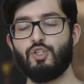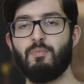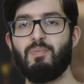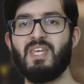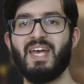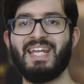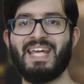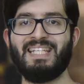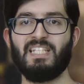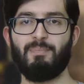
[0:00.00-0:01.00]
to be an
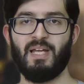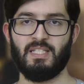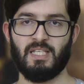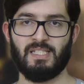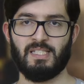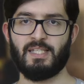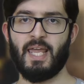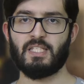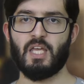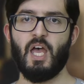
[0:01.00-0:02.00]
independent
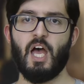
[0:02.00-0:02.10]
state.